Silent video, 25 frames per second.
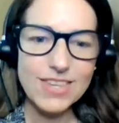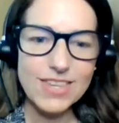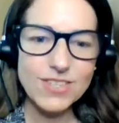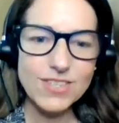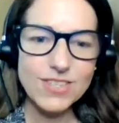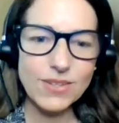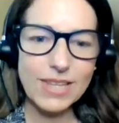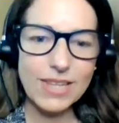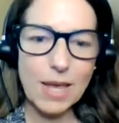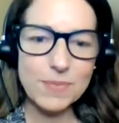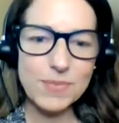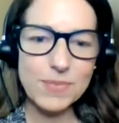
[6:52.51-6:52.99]

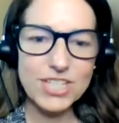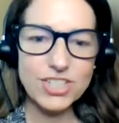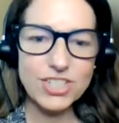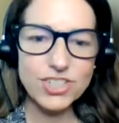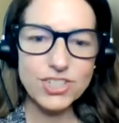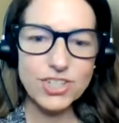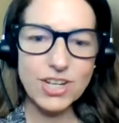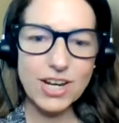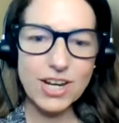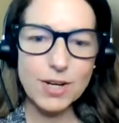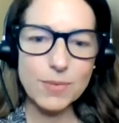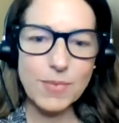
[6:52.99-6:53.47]
So let me
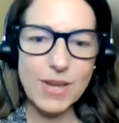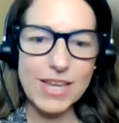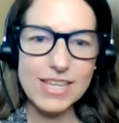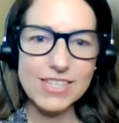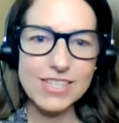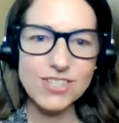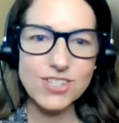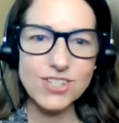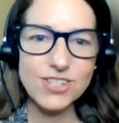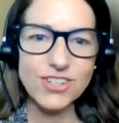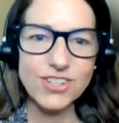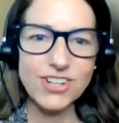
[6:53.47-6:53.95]
share
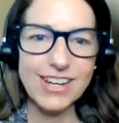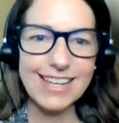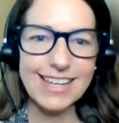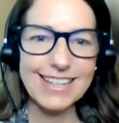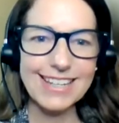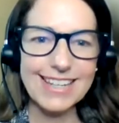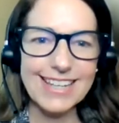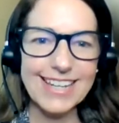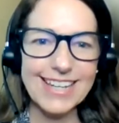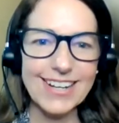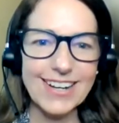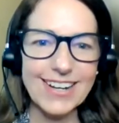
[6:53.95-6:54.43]
my
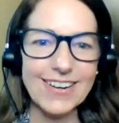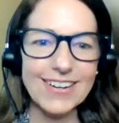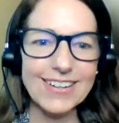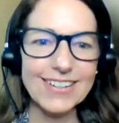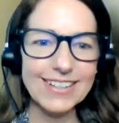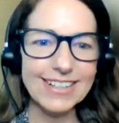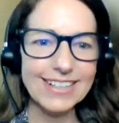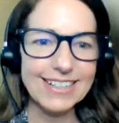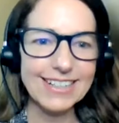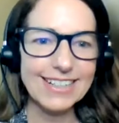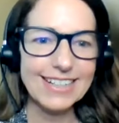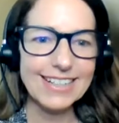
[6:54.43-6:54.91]
screen
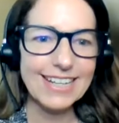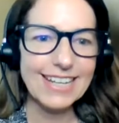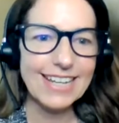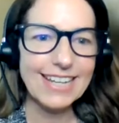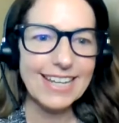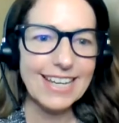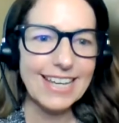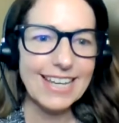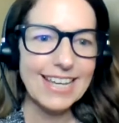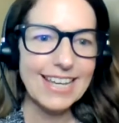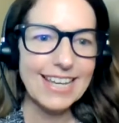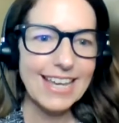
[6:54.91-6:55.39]
here
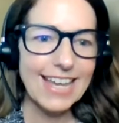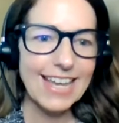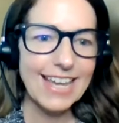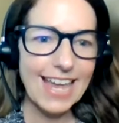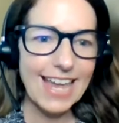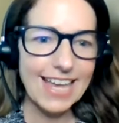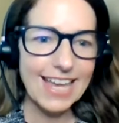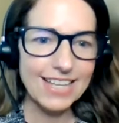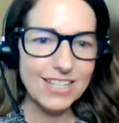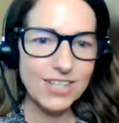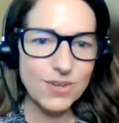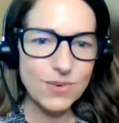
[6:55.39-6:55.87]

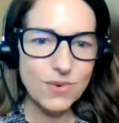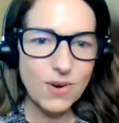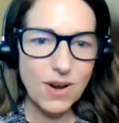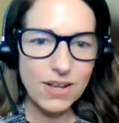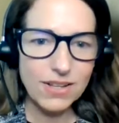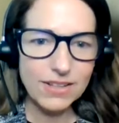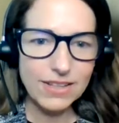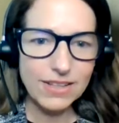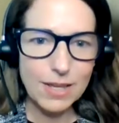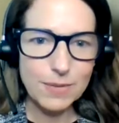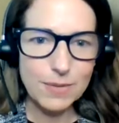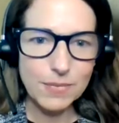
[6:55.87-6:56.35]
and you
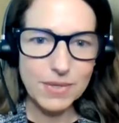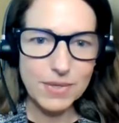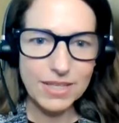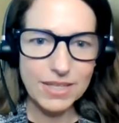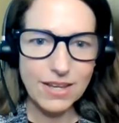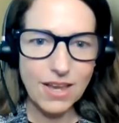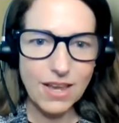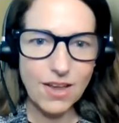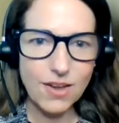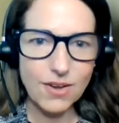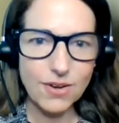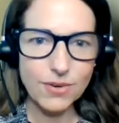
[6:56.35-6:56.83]
all let
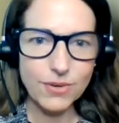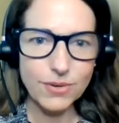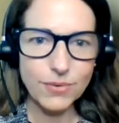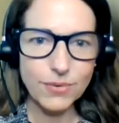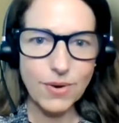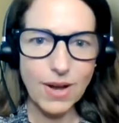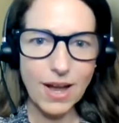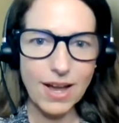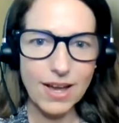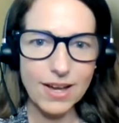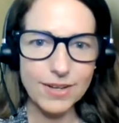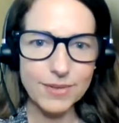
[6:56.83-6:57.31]
me
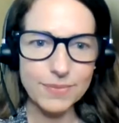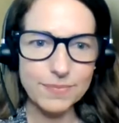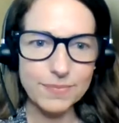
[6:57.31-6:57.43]
know